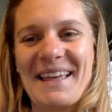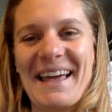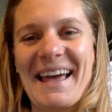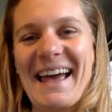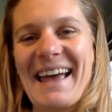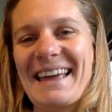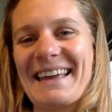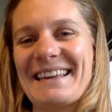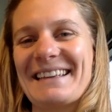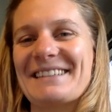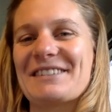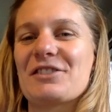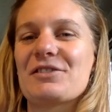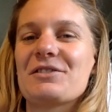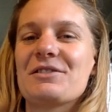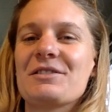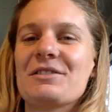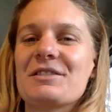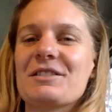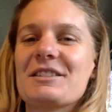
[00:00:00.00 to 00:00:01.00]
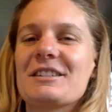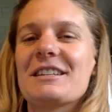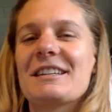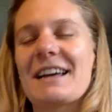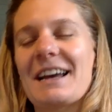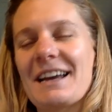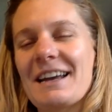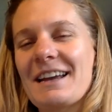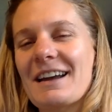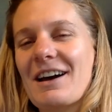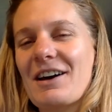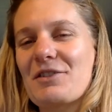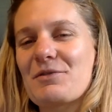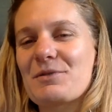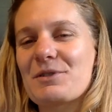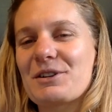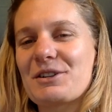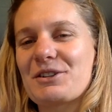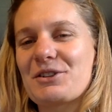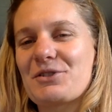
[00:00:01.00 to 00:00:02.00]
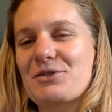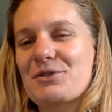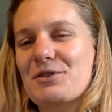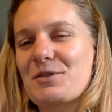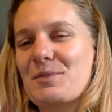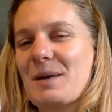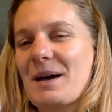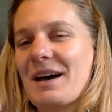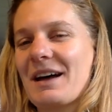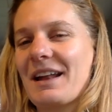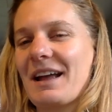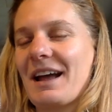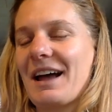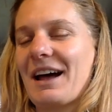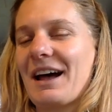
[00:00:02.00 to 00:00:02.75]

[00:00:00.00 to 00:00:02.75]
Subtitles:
Hey, so today I wanted to talk about